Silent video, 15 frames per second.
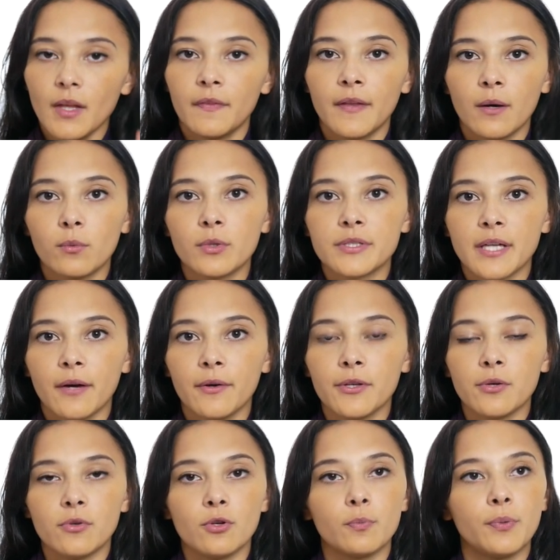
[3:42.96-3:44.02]
that will tell
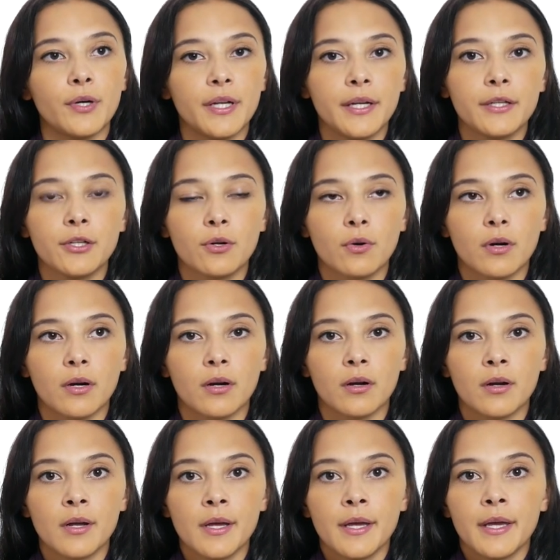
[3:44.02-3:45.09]
you, you'll put in
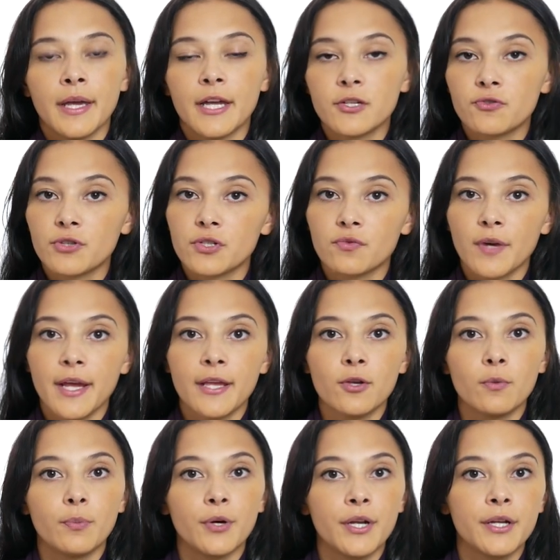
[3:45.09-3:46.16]
your interest rate,
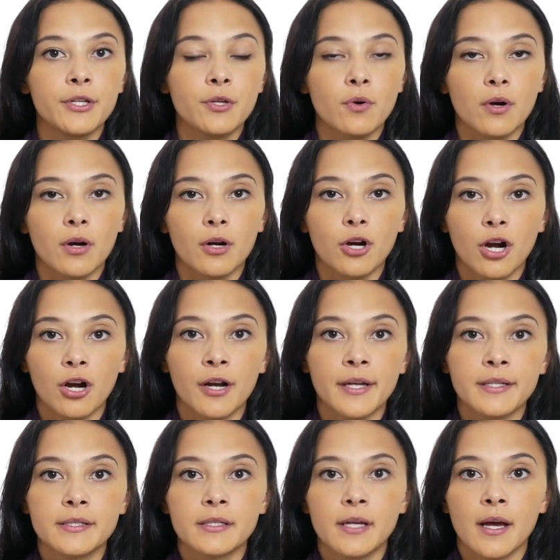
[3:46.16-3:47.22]
you'll put in your
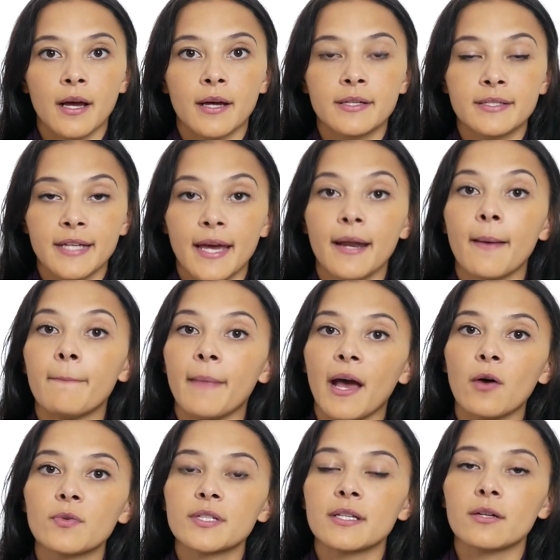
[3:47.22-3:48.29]
current debt
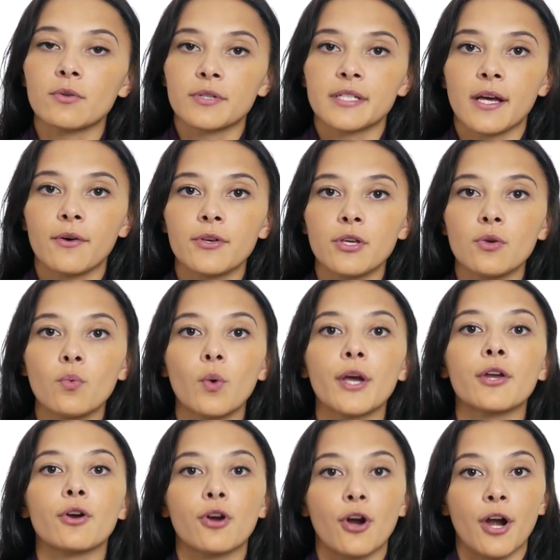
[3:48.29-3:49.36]
amount, and it'll tell you what
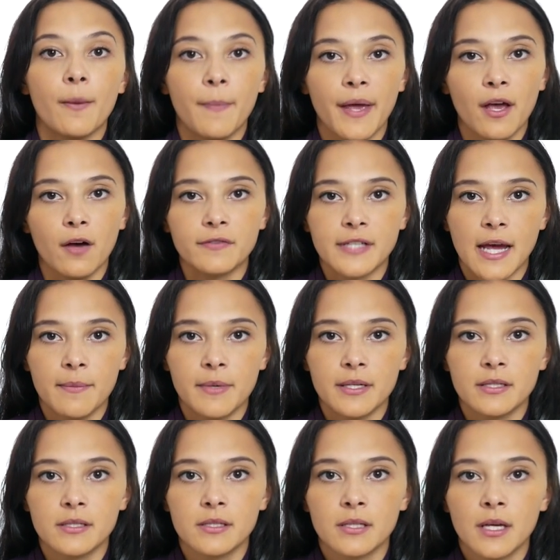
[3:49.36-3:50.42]
your current payoff time
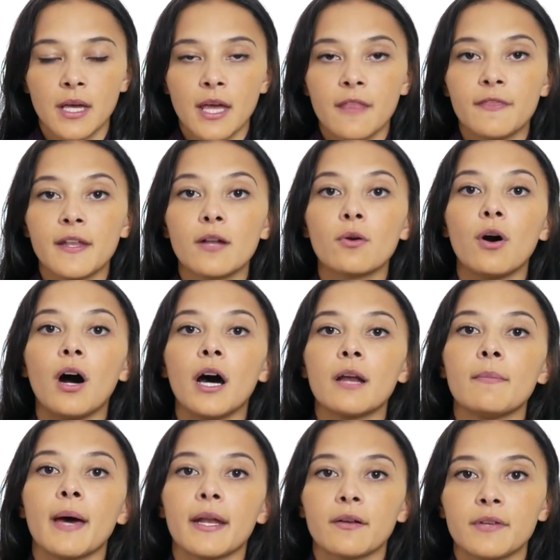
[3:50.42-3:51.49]
is. Then it'll
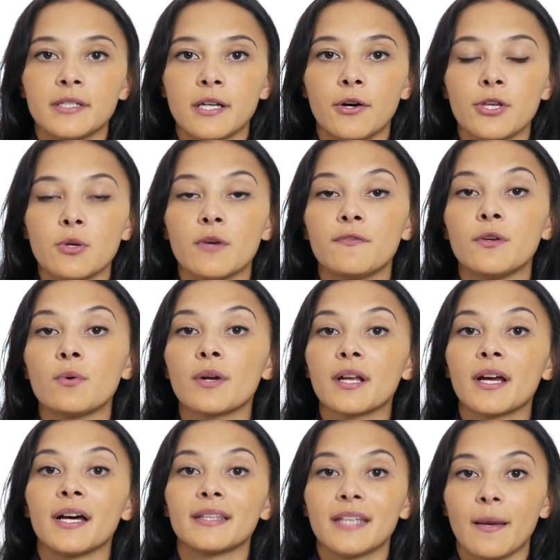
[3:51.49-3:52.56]
automatically tell you if you were to
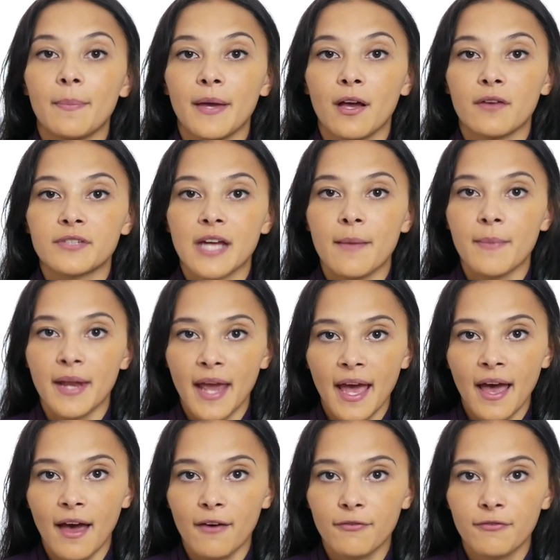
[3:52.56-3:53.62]
cut that payoff time in
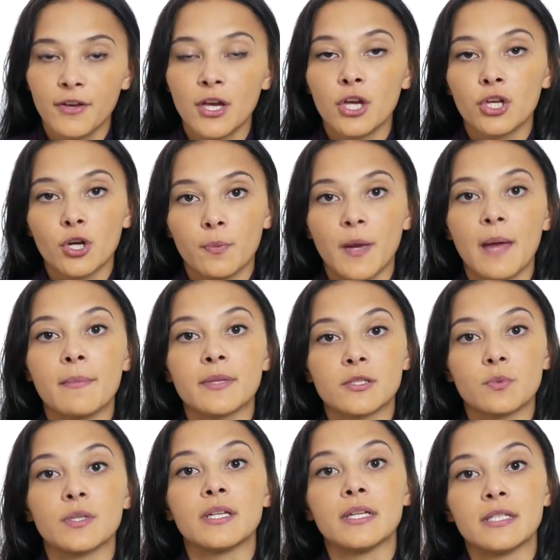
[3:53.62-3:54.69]
half, your payments
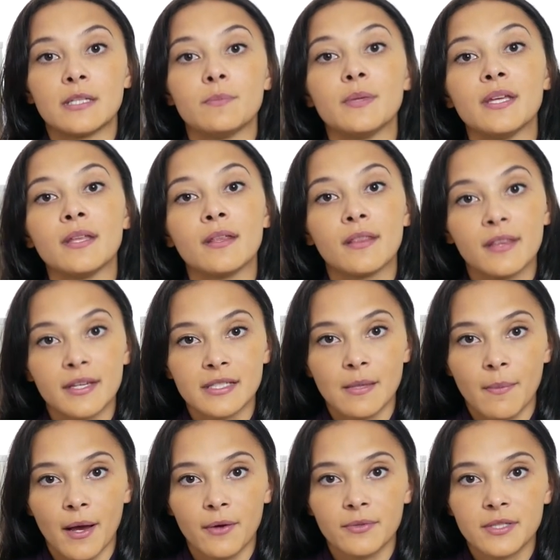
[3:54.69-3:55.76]
would need to be this
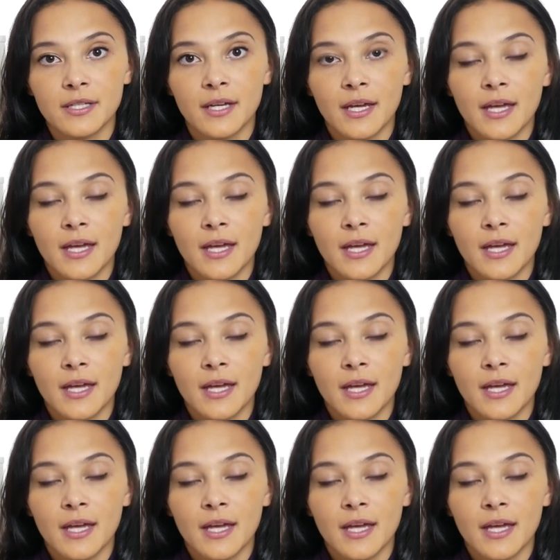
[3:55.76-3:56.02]
amount.